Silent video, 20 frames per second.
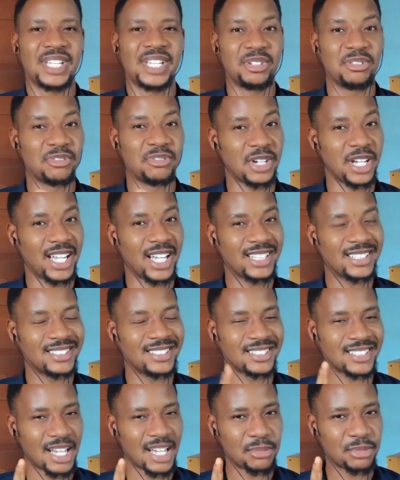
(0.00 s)
And don't forget, the
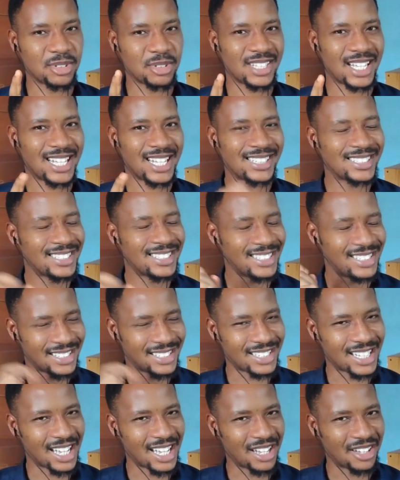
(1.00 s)
time to start
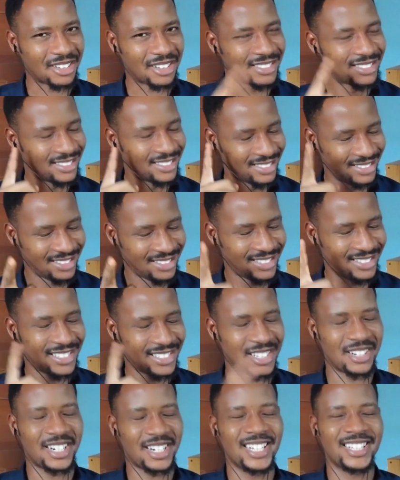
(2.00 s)
is now.
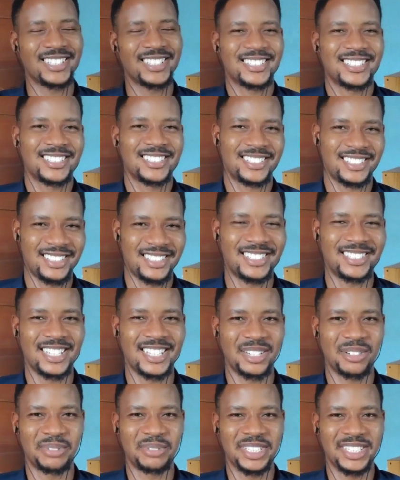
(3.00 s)
Alright,
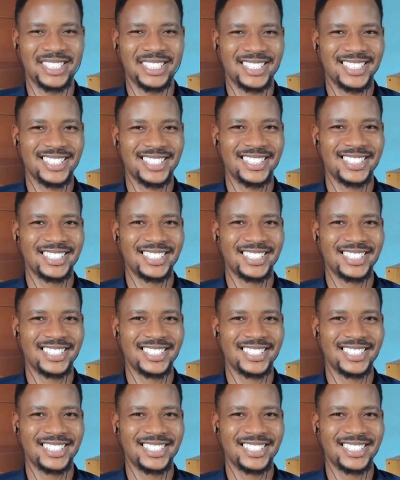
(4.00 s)
that'll be it.